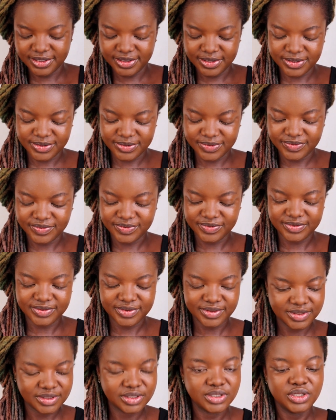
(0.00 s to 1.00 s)
So,
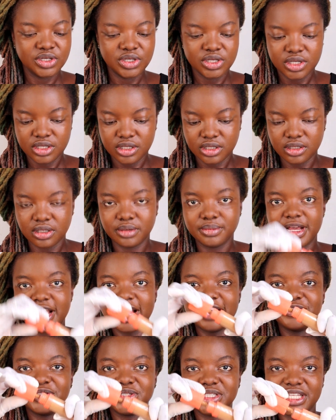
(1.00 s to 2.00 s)
I
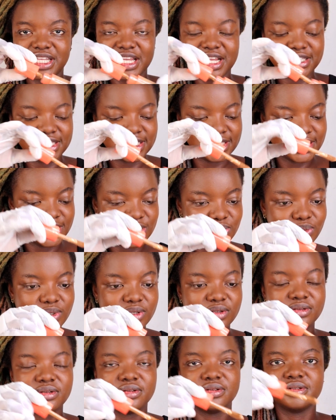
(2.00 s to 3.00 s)
have to decant it as
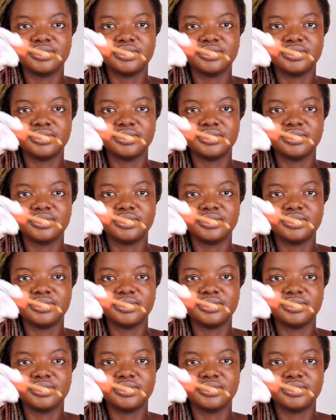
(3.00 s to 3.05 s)
well.